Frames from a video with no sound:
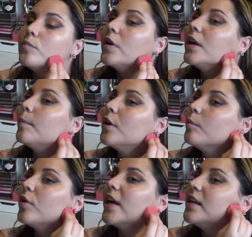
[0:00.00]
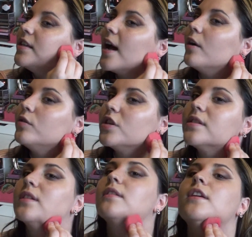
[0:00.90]
And then I'm going to bring it down just
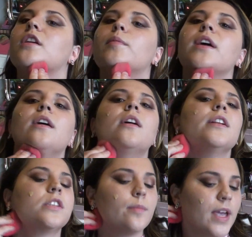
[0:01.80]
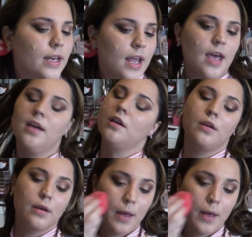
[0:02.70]
a little bit onto my neck.